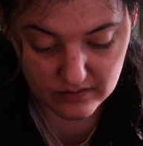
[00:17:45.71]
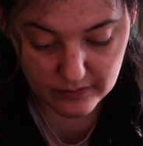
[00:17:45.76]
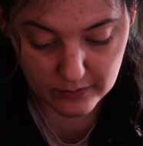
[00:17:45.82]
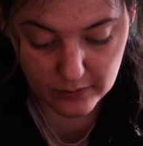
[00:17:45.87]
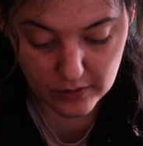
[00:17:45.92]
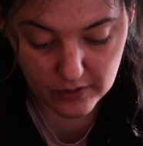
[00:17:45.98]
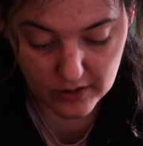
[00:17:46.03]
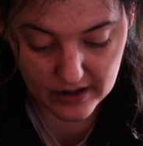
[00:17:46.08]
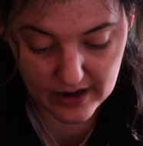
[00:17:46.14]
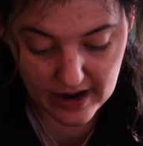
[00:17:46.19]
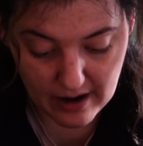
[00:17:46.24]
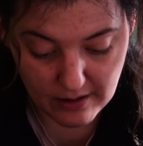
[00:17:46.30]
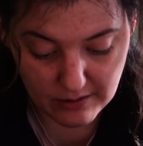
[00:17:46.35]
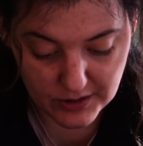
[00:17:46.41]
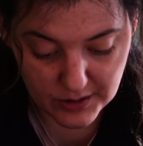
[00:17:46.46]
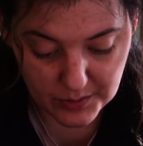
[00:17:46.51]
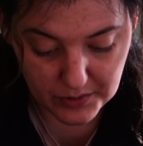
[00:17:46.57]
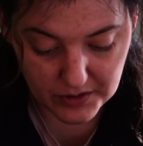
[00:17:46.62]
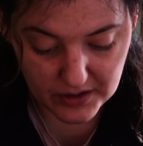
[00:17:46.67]
4
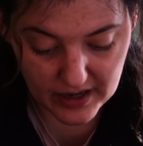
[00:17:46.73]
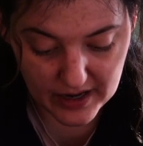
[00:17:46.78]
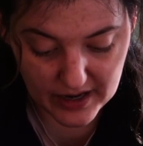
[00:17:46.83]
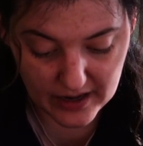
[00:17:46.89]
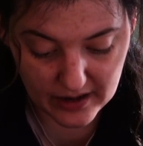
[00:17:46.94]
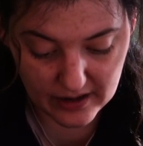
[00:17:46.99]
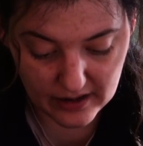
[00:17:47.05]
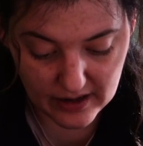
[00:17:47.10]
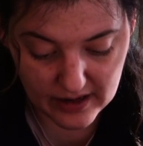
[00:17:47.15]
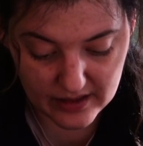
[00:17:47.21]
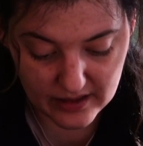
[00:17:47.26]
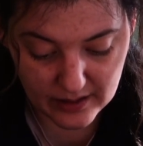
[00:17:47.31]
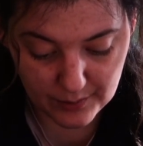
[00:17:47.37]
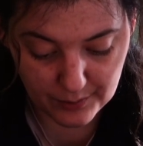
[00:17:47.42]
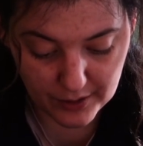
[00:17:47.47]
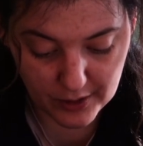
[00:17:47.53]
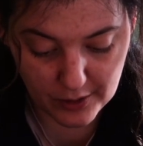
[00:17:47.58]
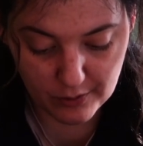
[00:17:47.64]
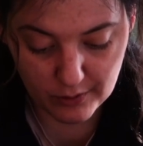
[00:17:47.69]
hours per day, and then
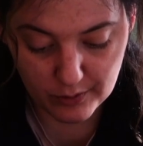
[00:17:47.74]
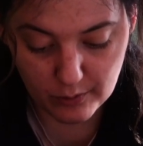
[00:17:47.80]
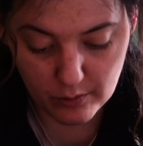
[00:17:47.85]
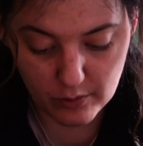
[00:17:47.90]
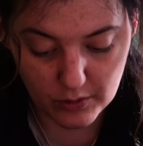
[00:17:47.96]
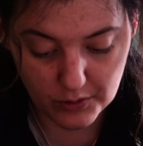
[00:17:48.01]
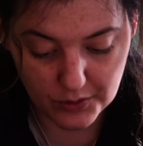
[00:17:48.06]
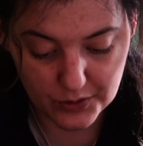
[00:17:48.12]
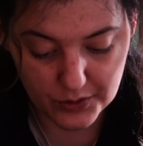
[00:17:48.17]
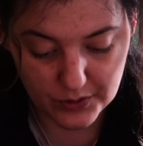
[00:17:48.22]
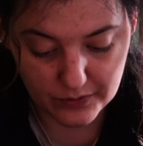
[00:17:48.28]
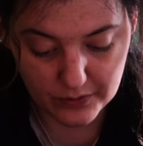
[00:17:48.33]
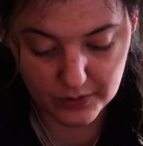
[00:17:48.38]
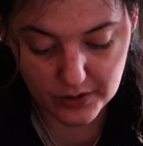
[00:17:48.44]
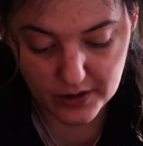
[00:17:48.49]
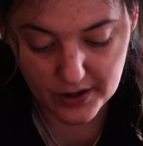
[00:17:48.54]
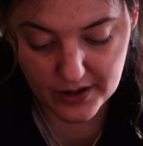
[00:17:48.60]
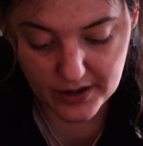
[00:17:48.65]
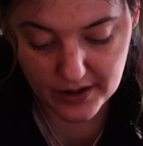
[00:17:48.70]
we go on walks
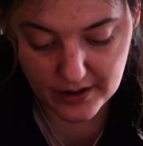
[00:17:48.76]
for